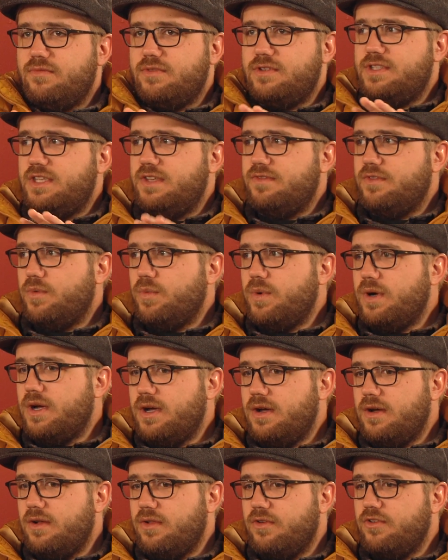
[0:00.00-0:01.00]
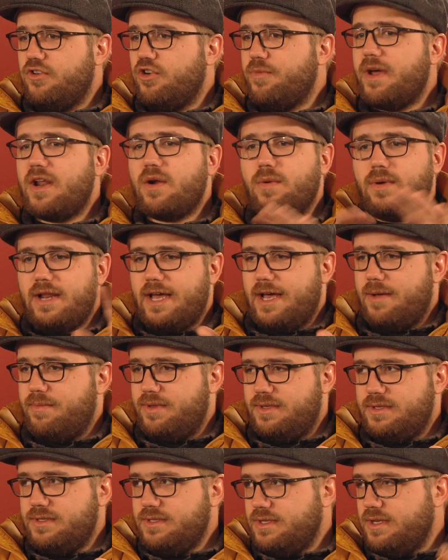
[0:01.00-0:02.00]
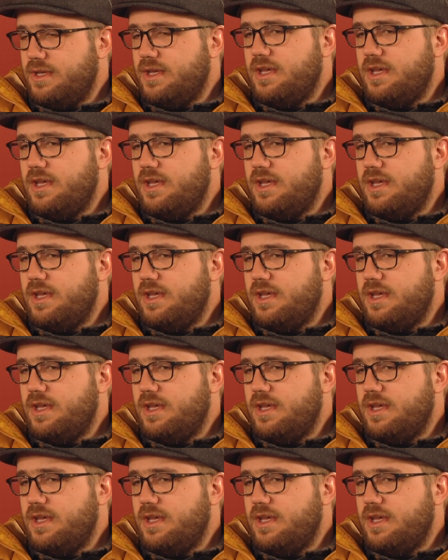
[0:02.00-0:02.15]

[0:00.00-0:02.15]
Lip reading: receive it well, or no matter what happens.